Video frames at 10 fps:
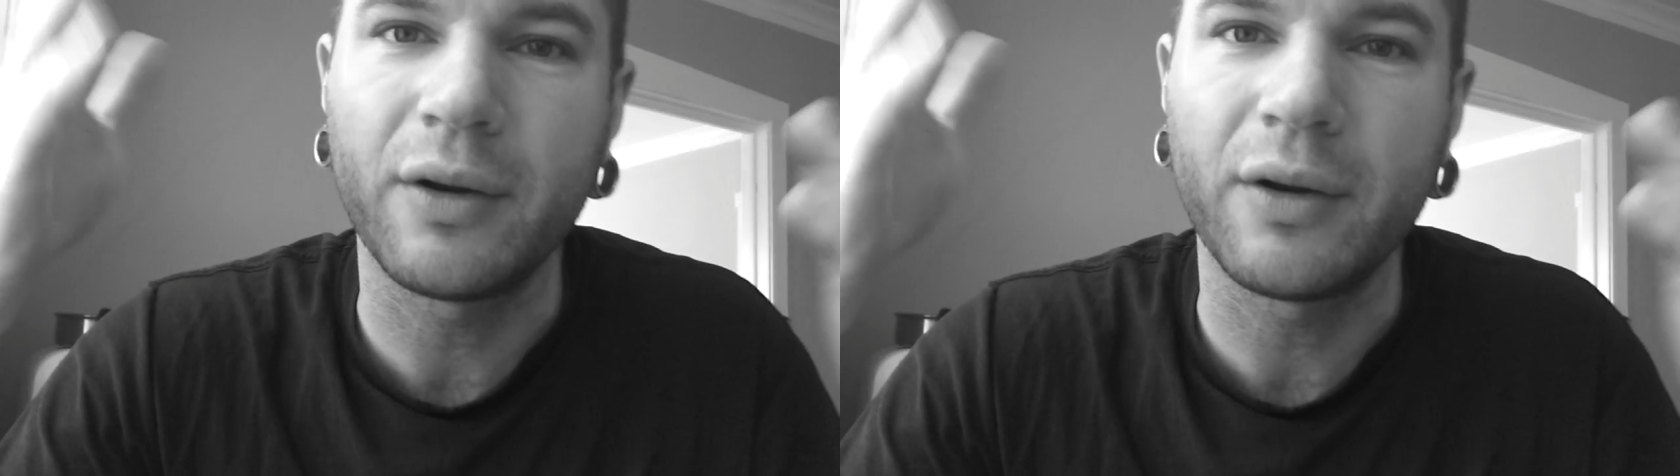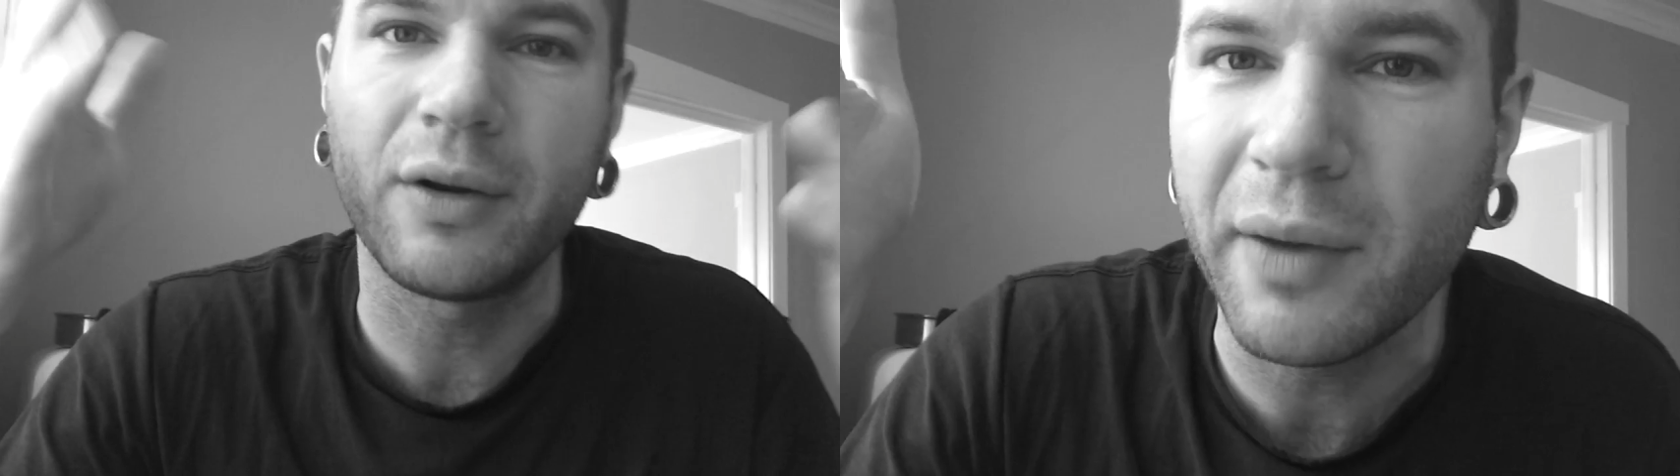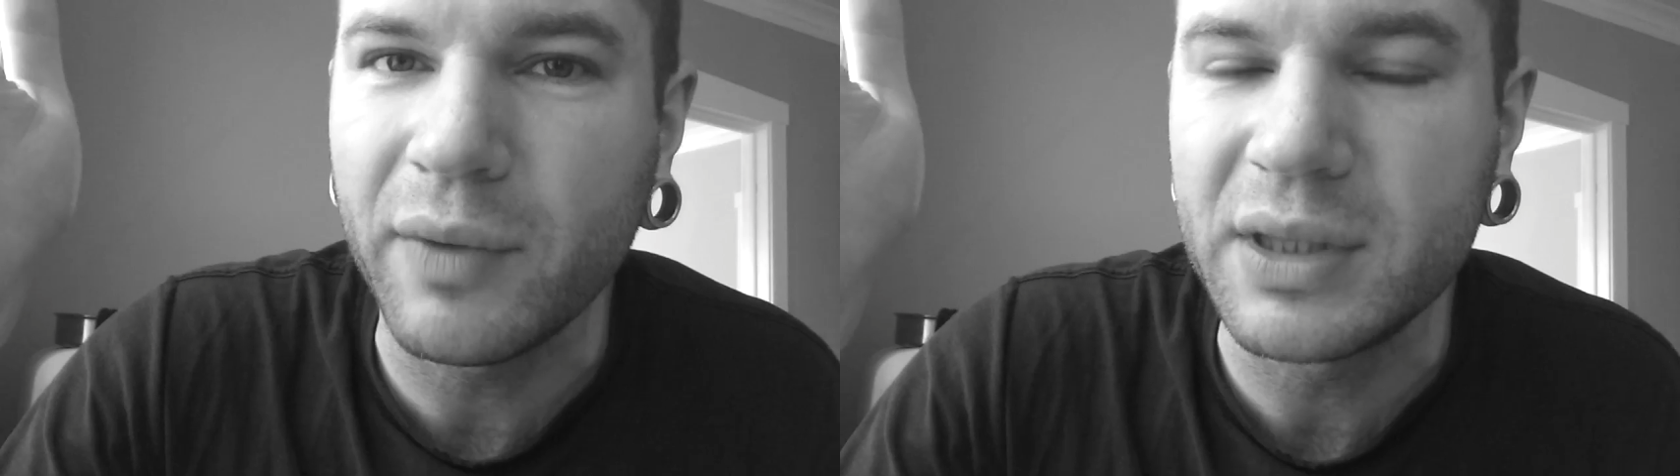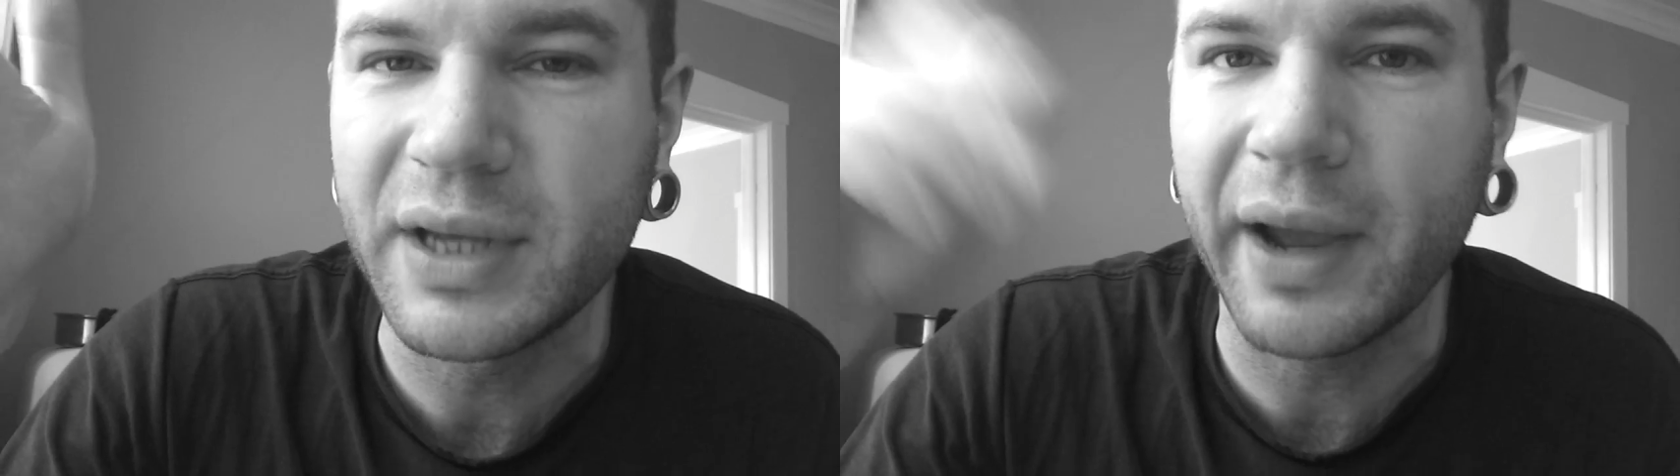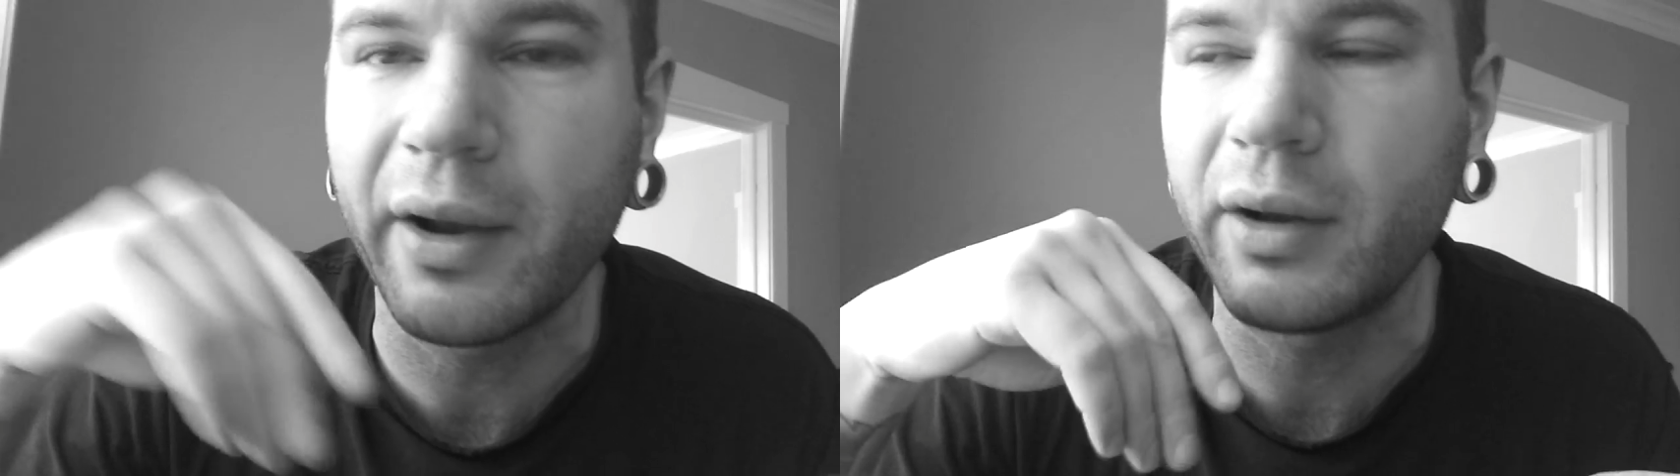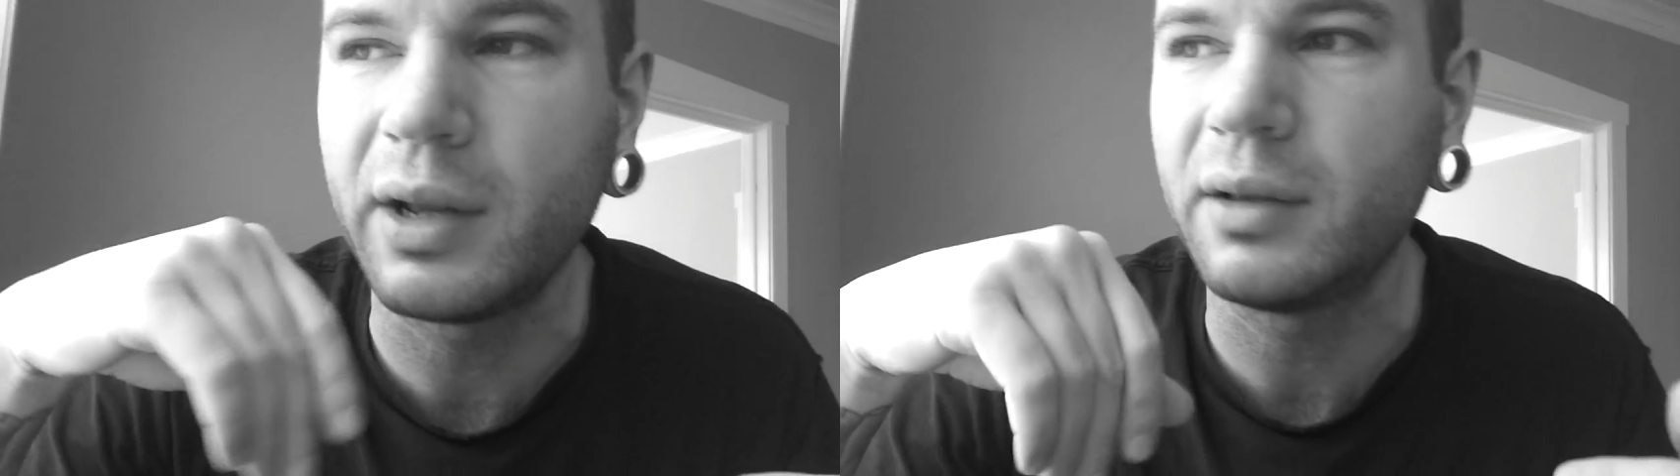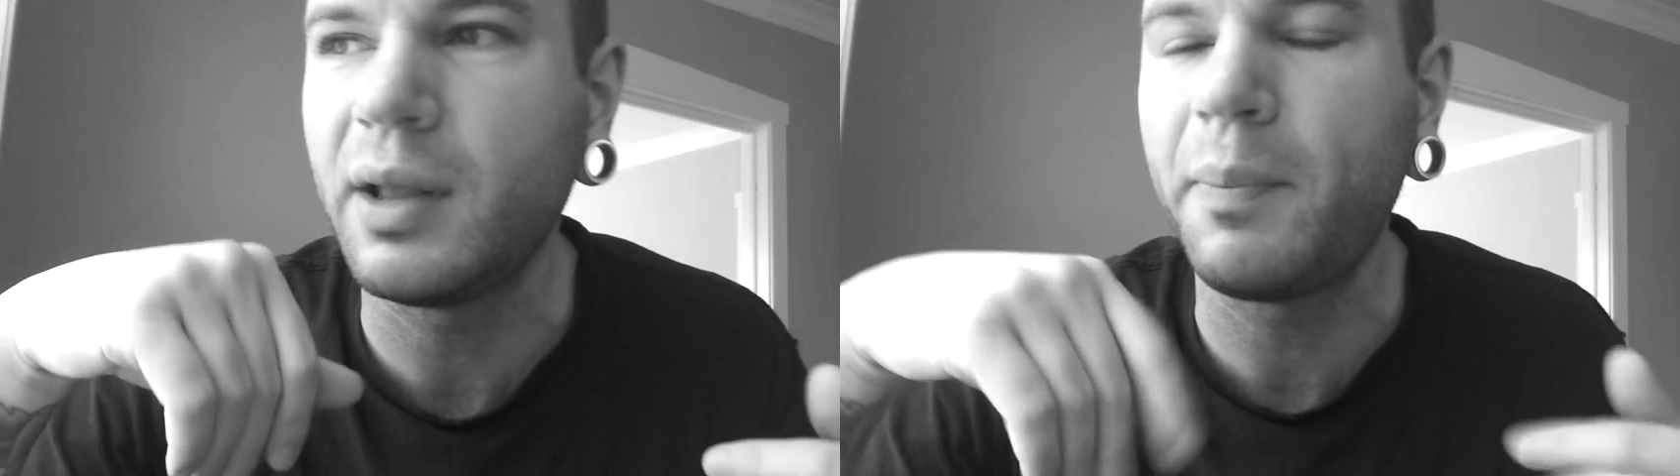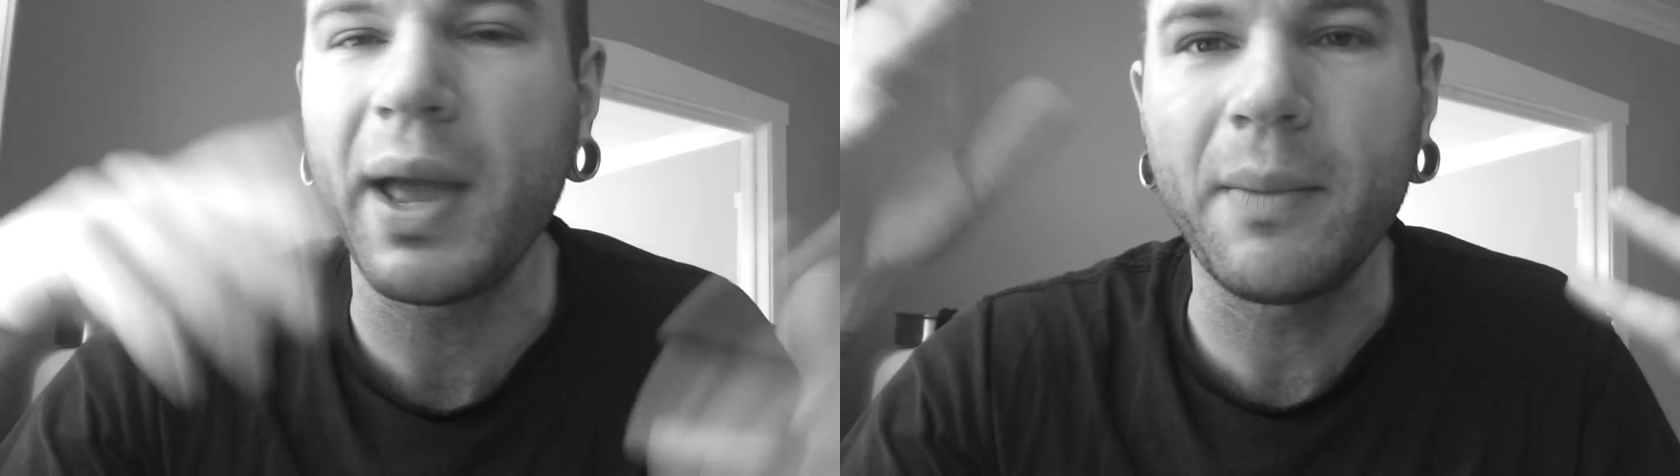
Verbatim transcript: semi-retired, and they pay